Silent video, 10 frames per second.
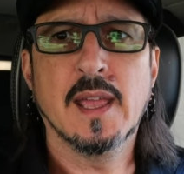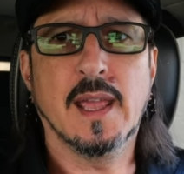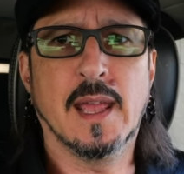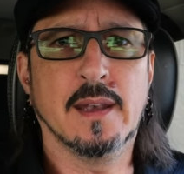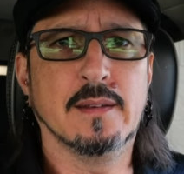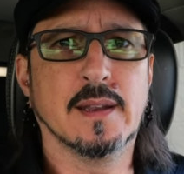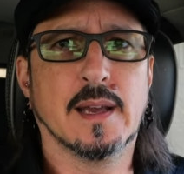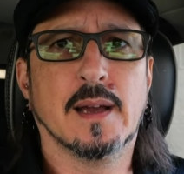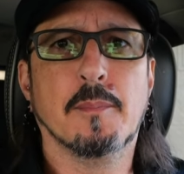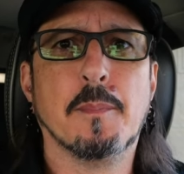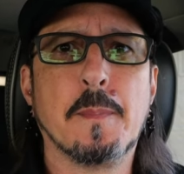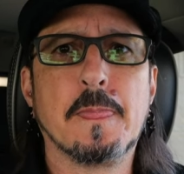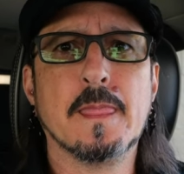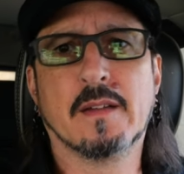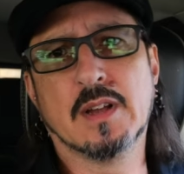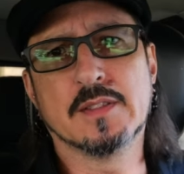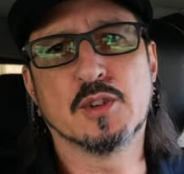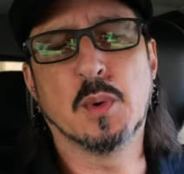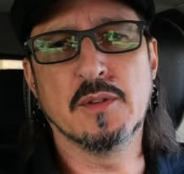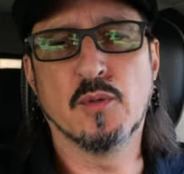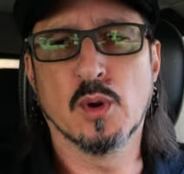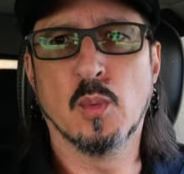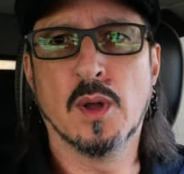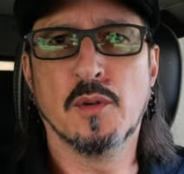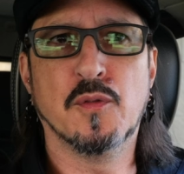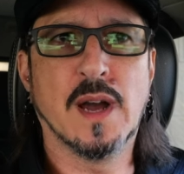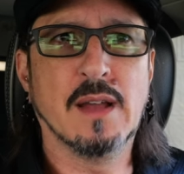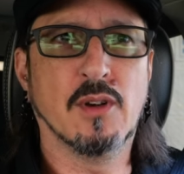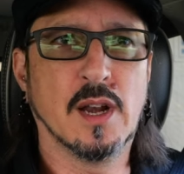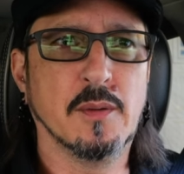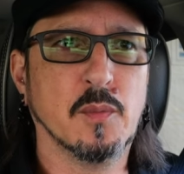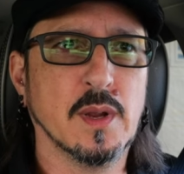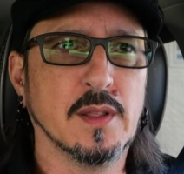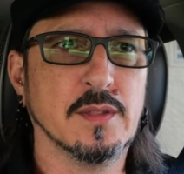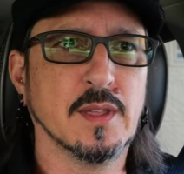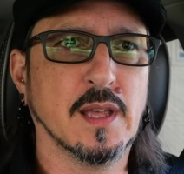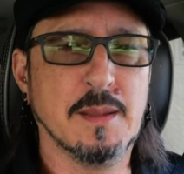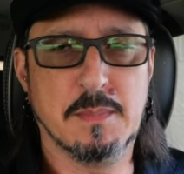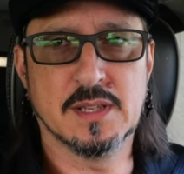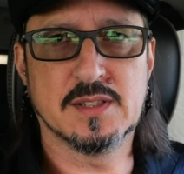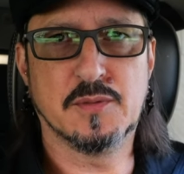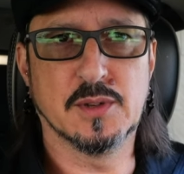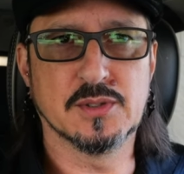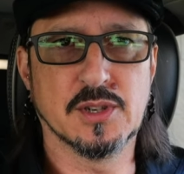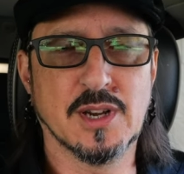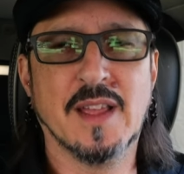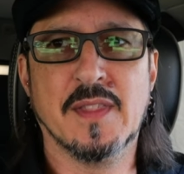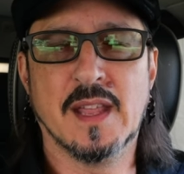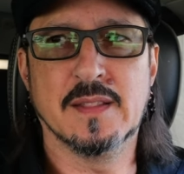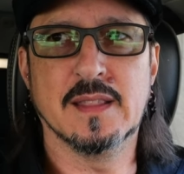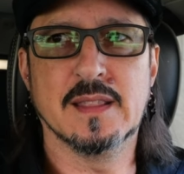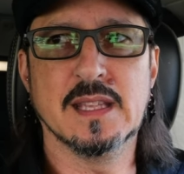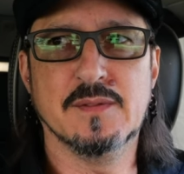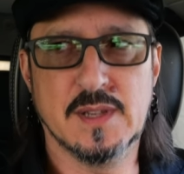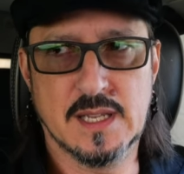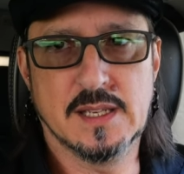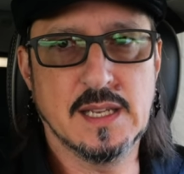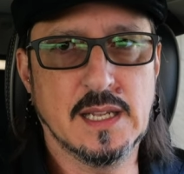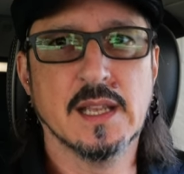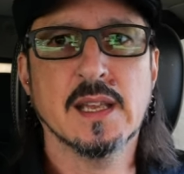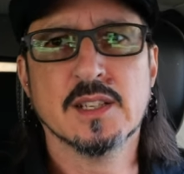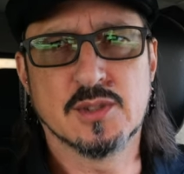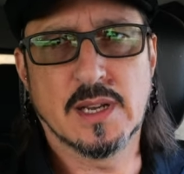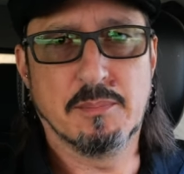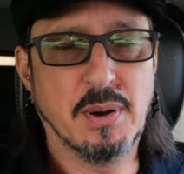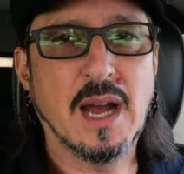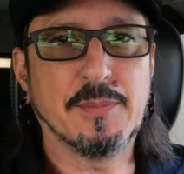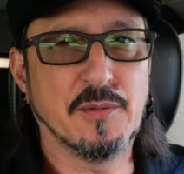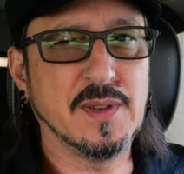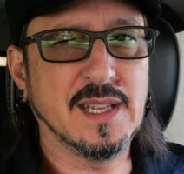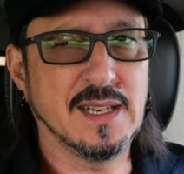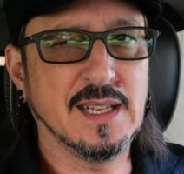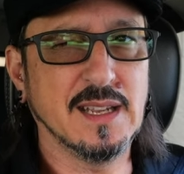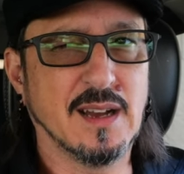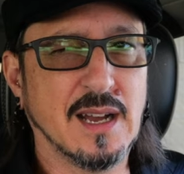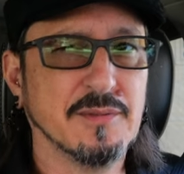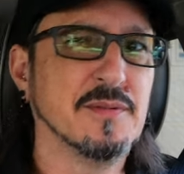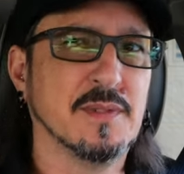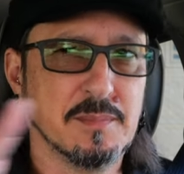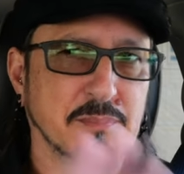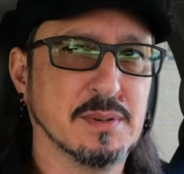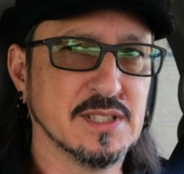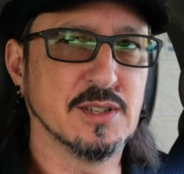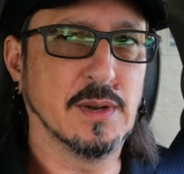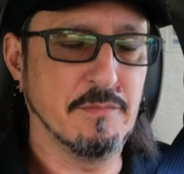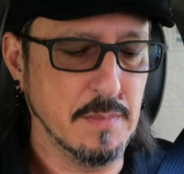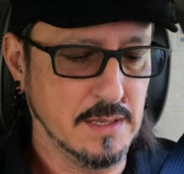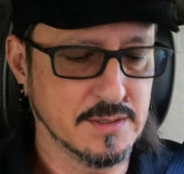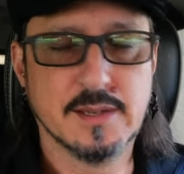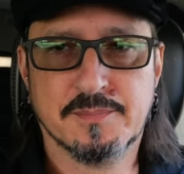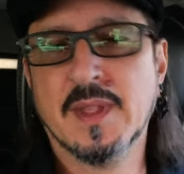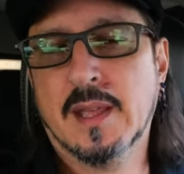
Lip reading: And I've got the 24-105 on it with a mist filter and then the VND. So I can pop the VND off, but still have mist.